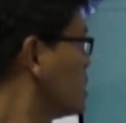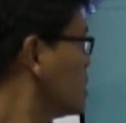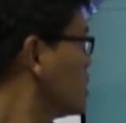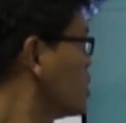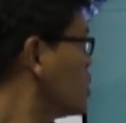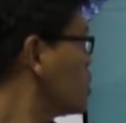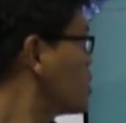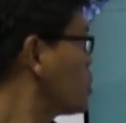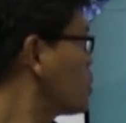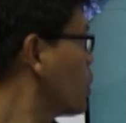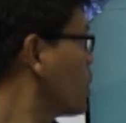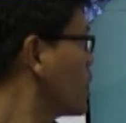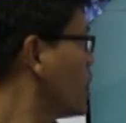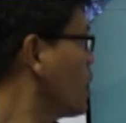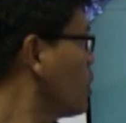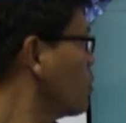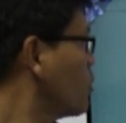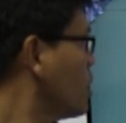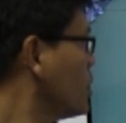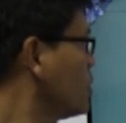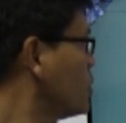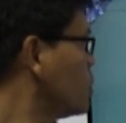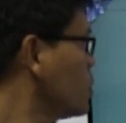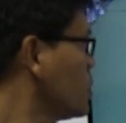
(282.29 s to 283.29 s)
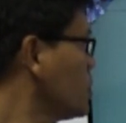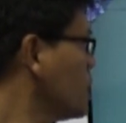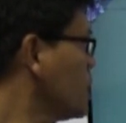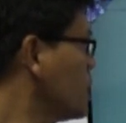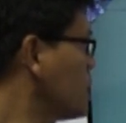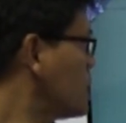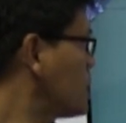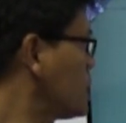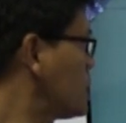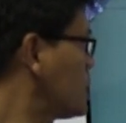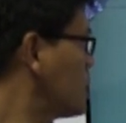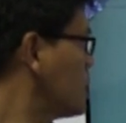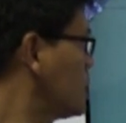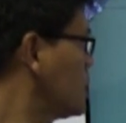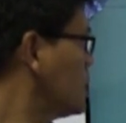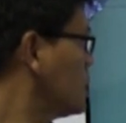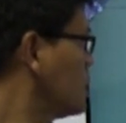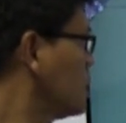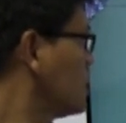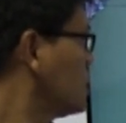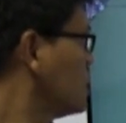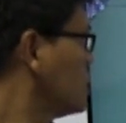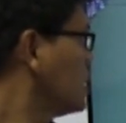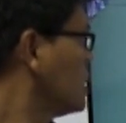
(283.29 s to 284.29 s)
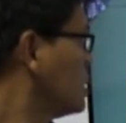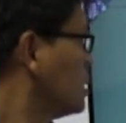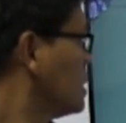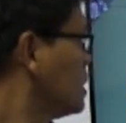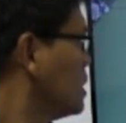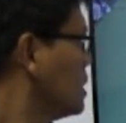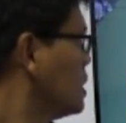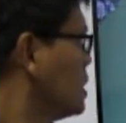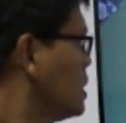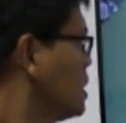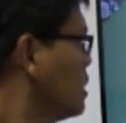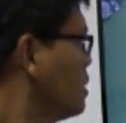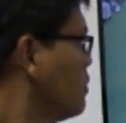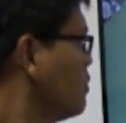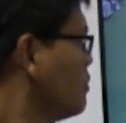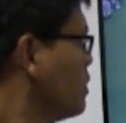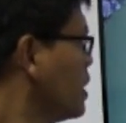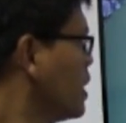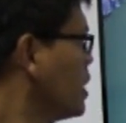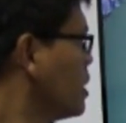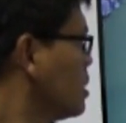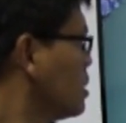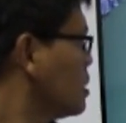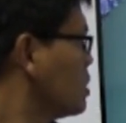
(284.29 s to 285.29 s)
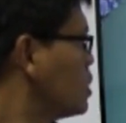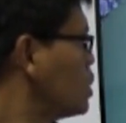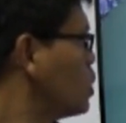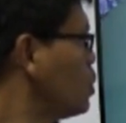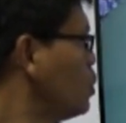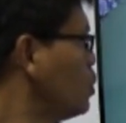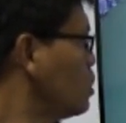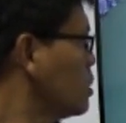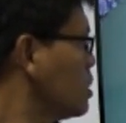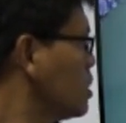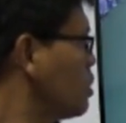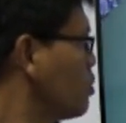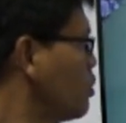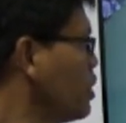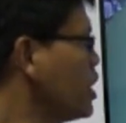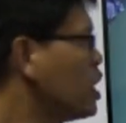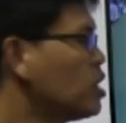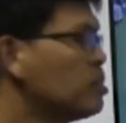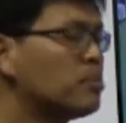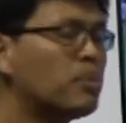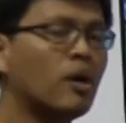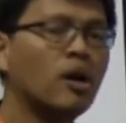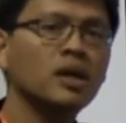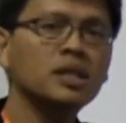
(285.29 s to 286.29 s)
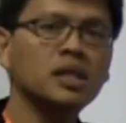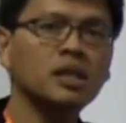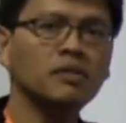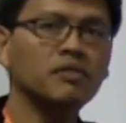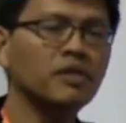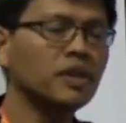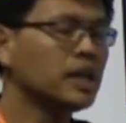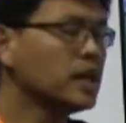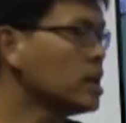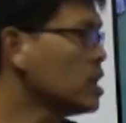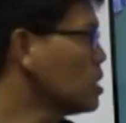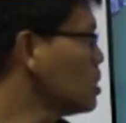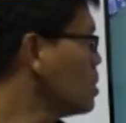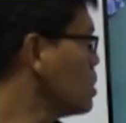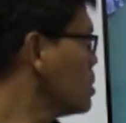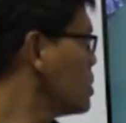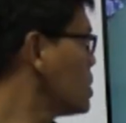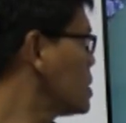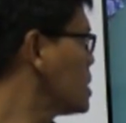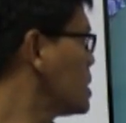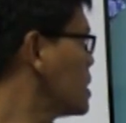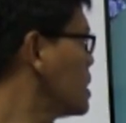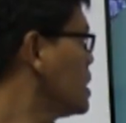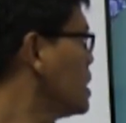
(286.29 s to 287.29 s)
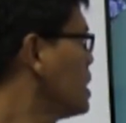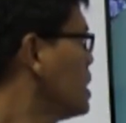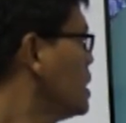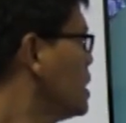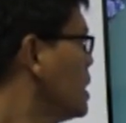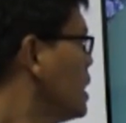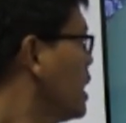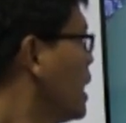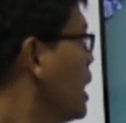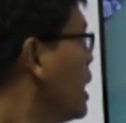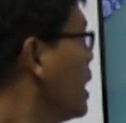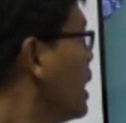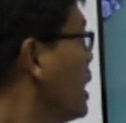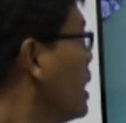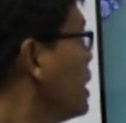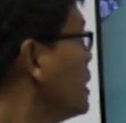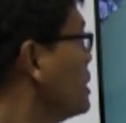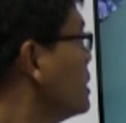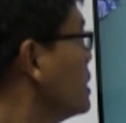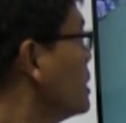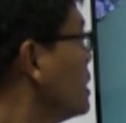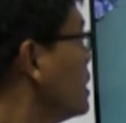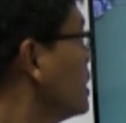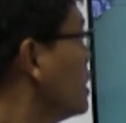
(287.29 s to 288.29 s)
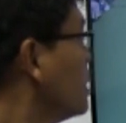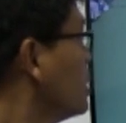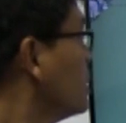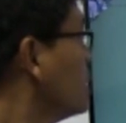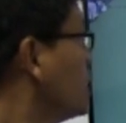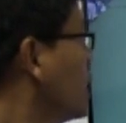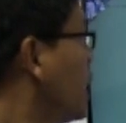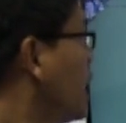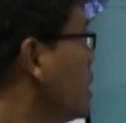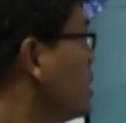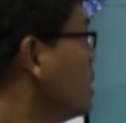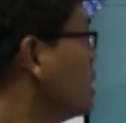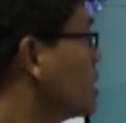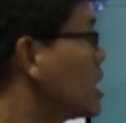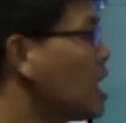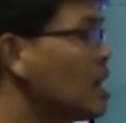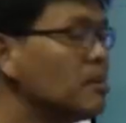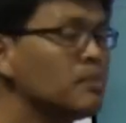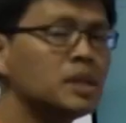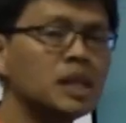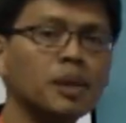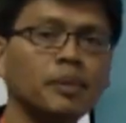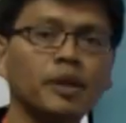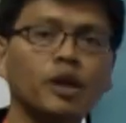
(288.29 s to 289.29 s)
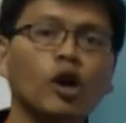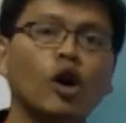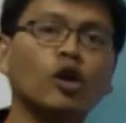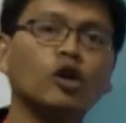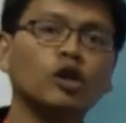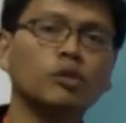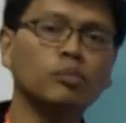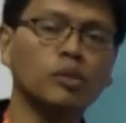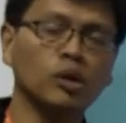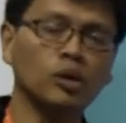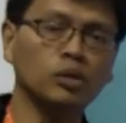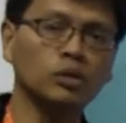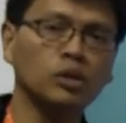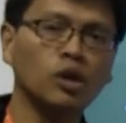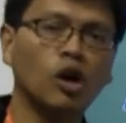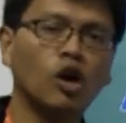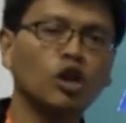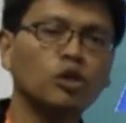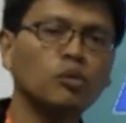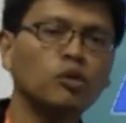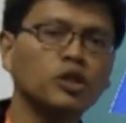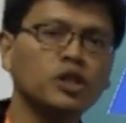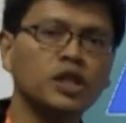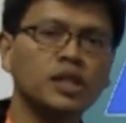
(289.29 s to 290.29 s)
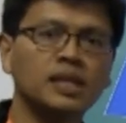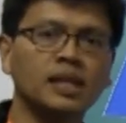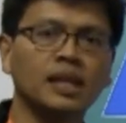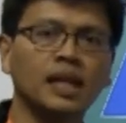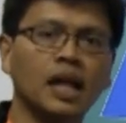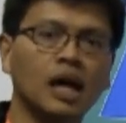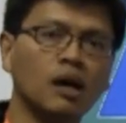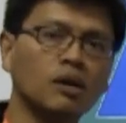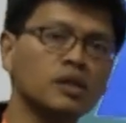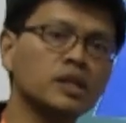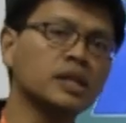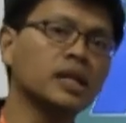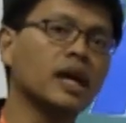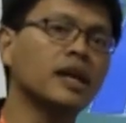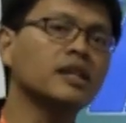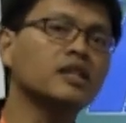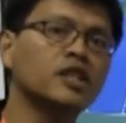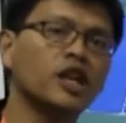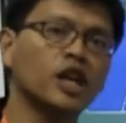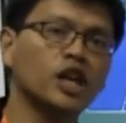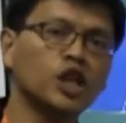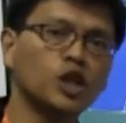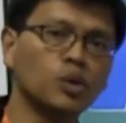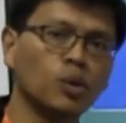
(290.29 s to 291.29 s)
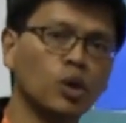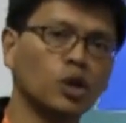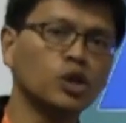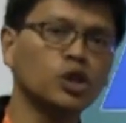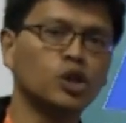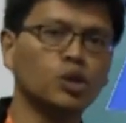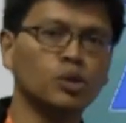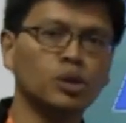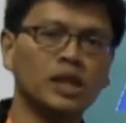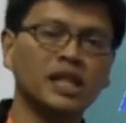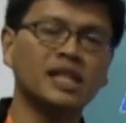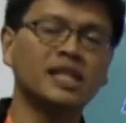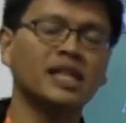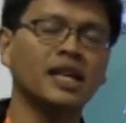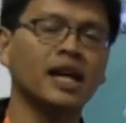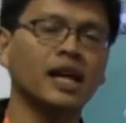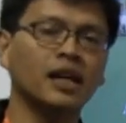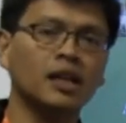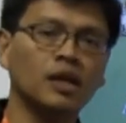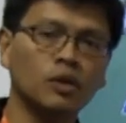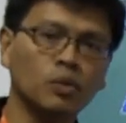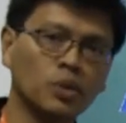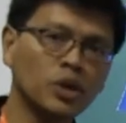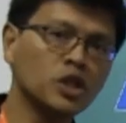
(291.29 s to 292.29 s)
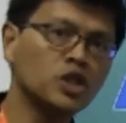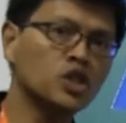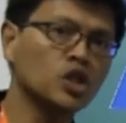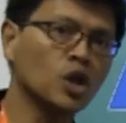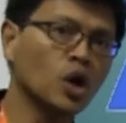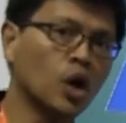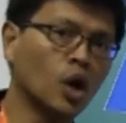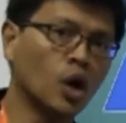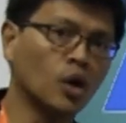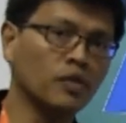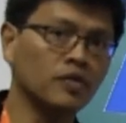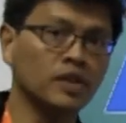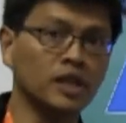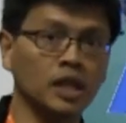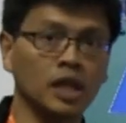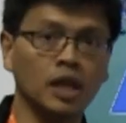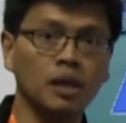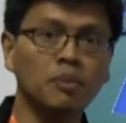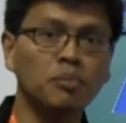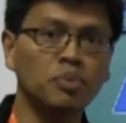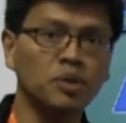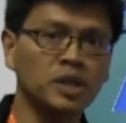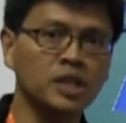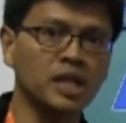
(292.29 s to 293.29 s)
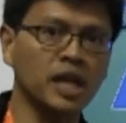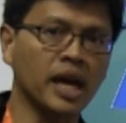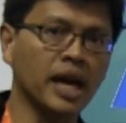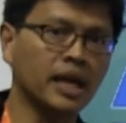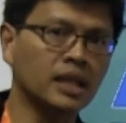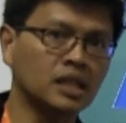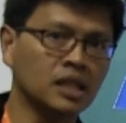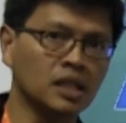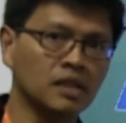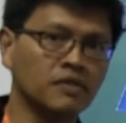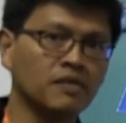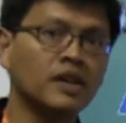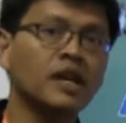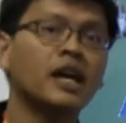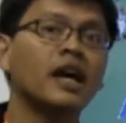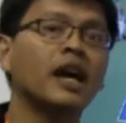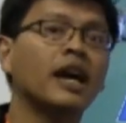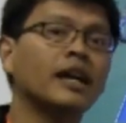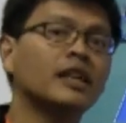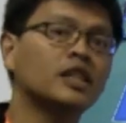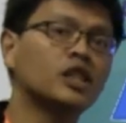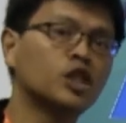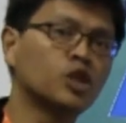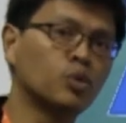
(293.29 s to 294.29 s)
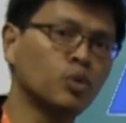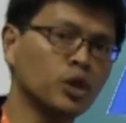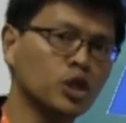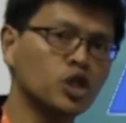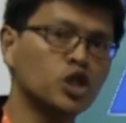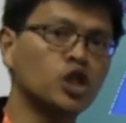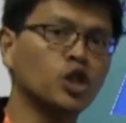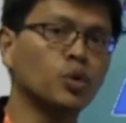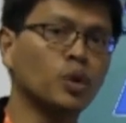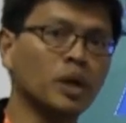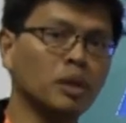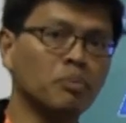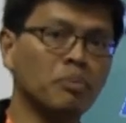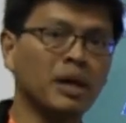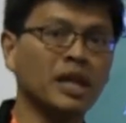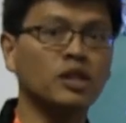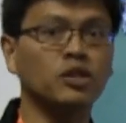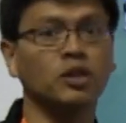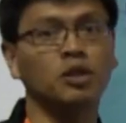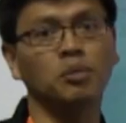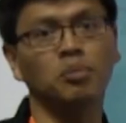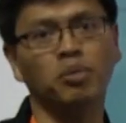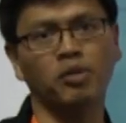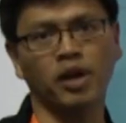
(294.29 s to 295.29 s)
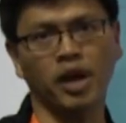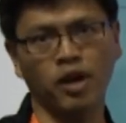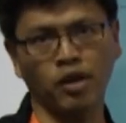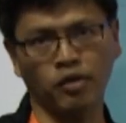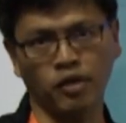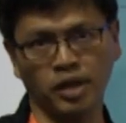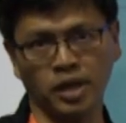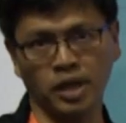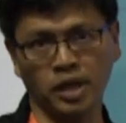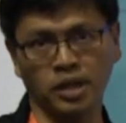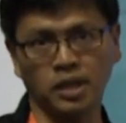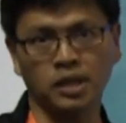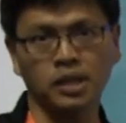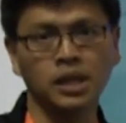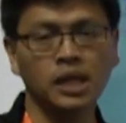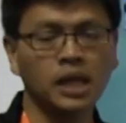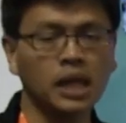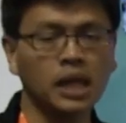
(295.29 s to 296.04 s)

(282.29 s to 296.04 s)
Just quickly run through this. 3 composite videos, and it comes up in auto mode. Auto mode just allows the iscan Duo to detect which of the inputs are active and switch to it based on the priority.